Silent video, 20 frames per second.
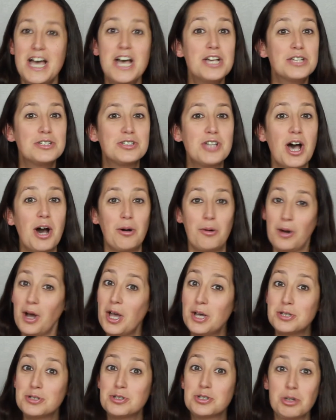So
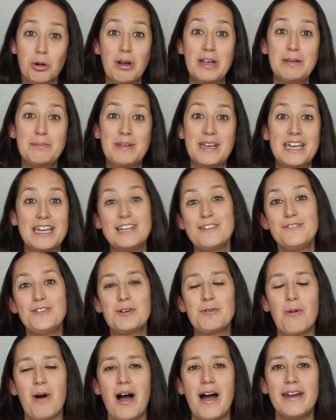join me if
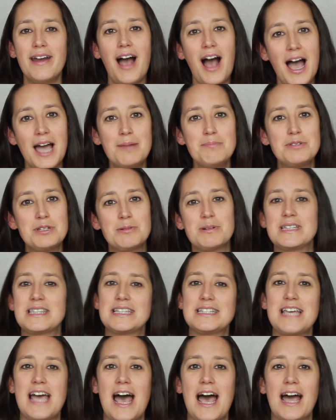you want. I'm doing
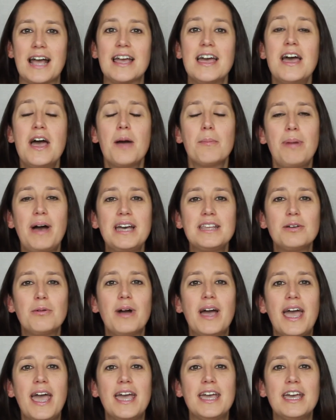the tag. By the
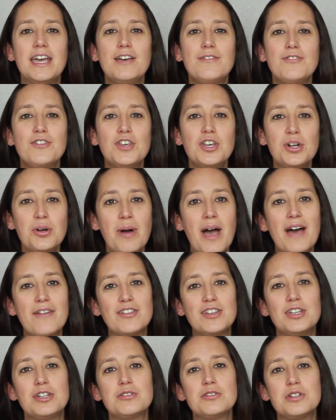way, if you have a
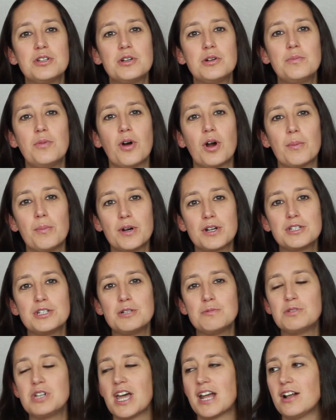YouTube or
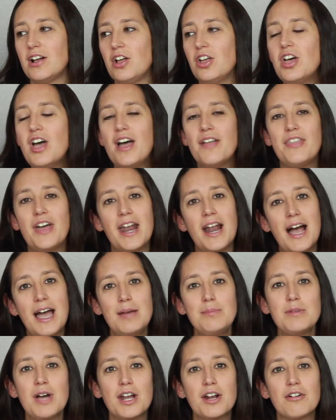BookTube channel that
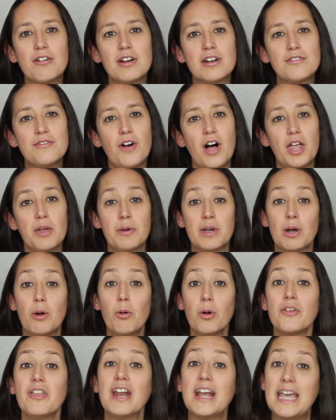I'm not already following
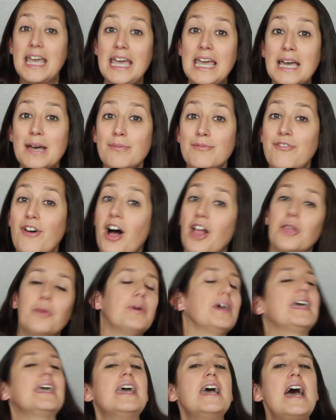or that I am
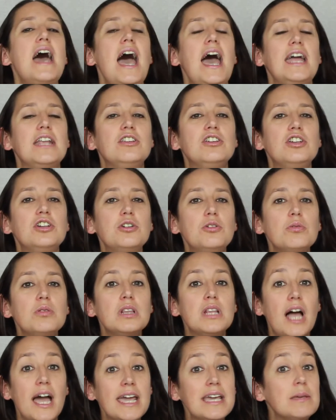following and you
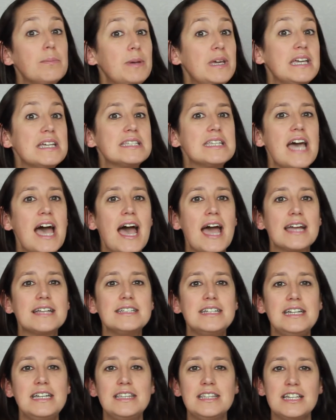like being tagged
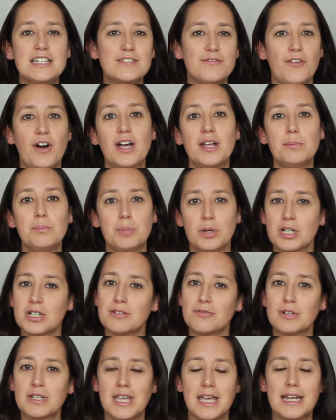in these fun
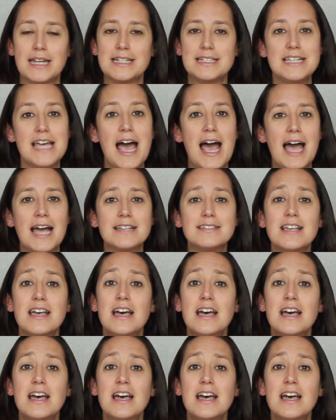book-related tags,